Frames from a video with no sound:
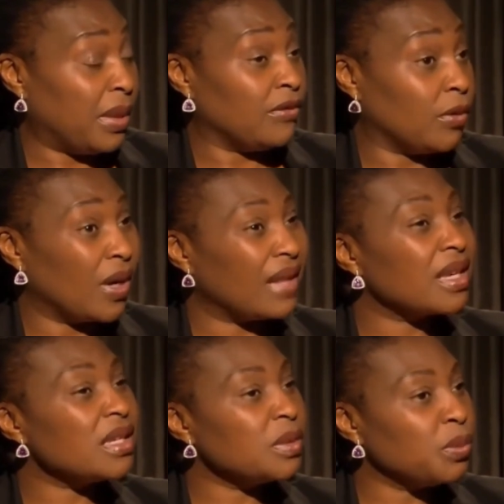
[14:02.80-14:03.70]
But above
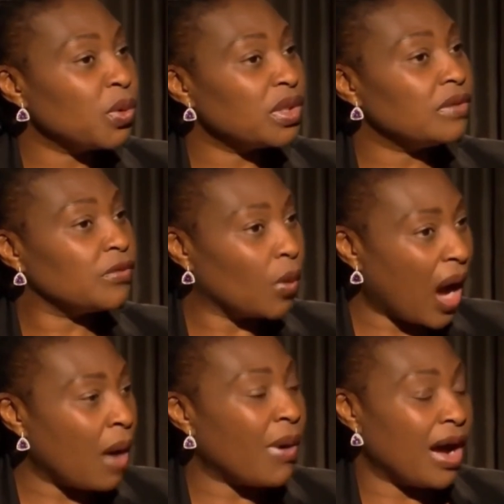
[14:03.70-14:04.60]
all, I think it's important
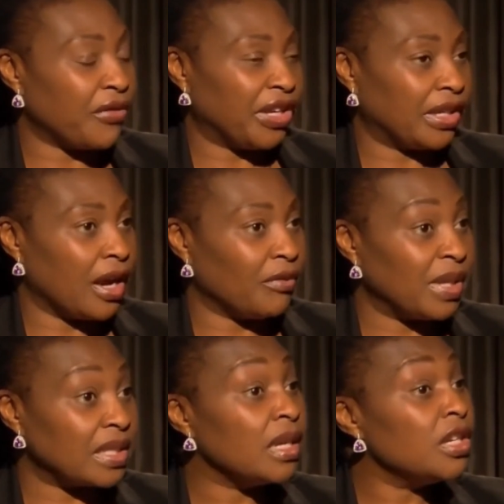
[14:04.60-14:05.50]
for our African
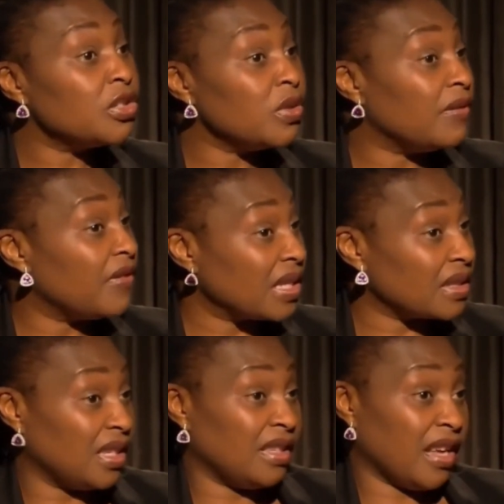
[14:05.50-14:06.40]
governments to
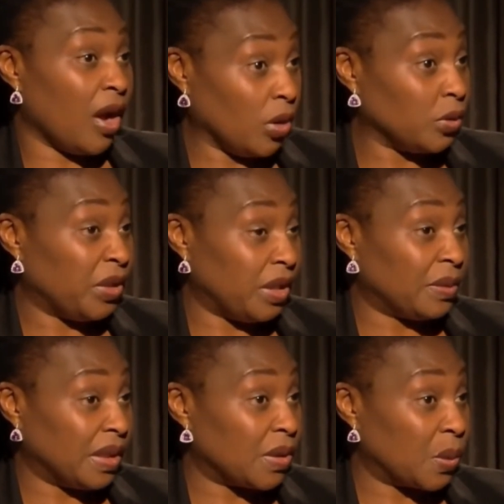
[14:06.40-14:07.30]
invest in their own
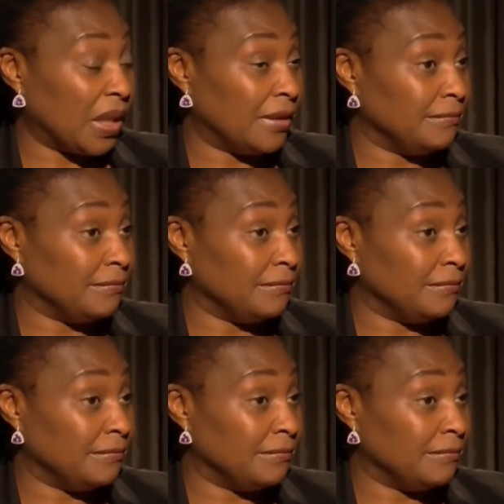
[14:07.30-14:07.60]
people as